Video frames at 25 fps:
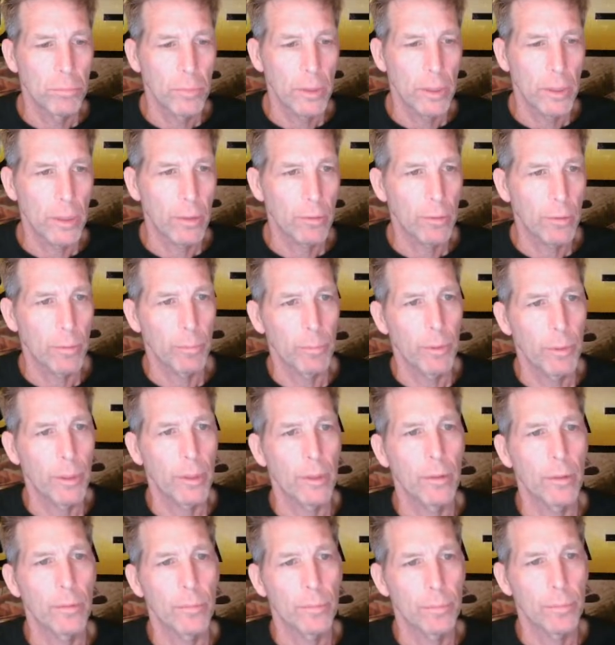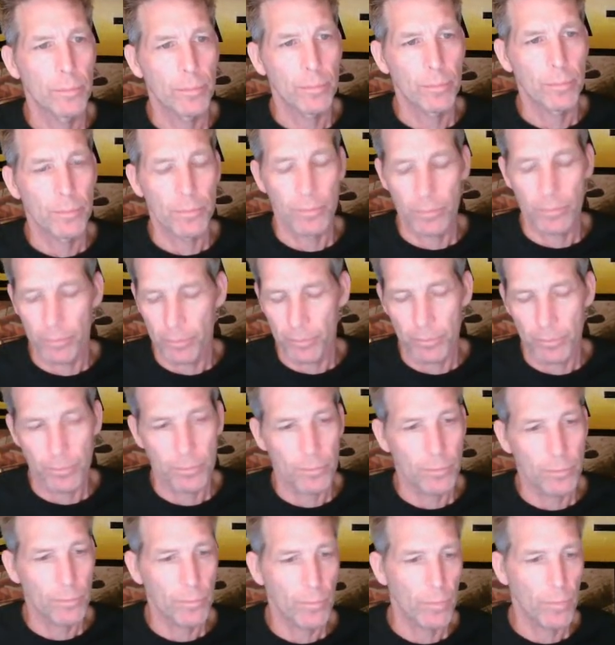Out and about.
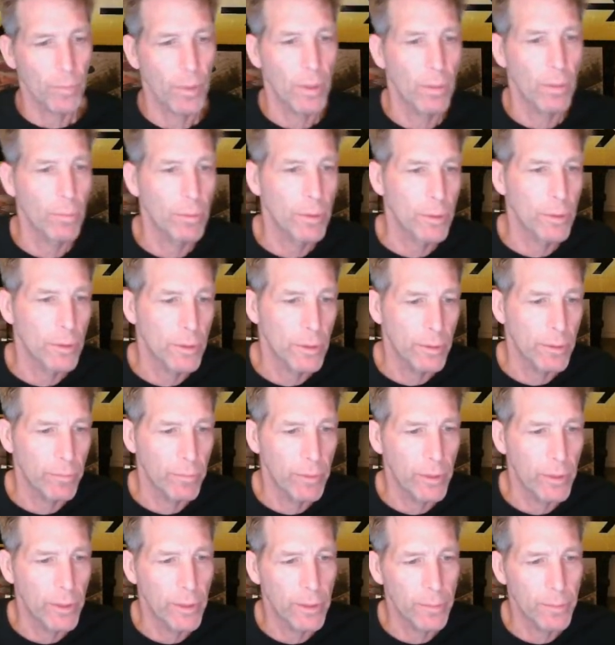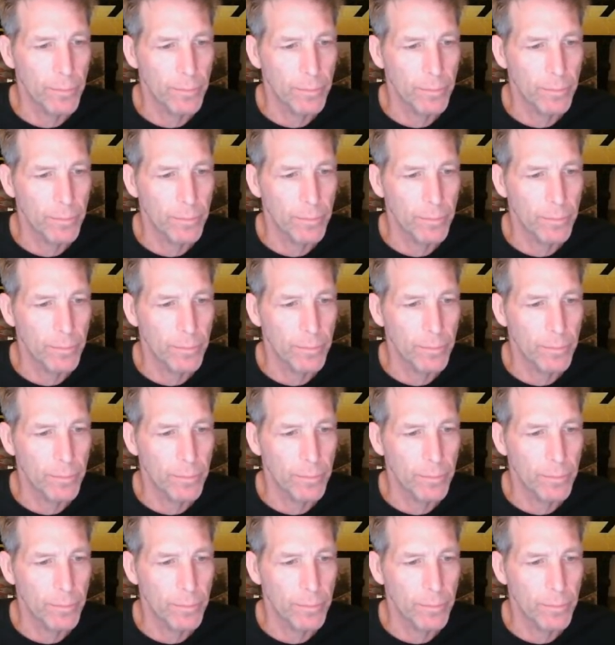Yeah, we'll just leave that.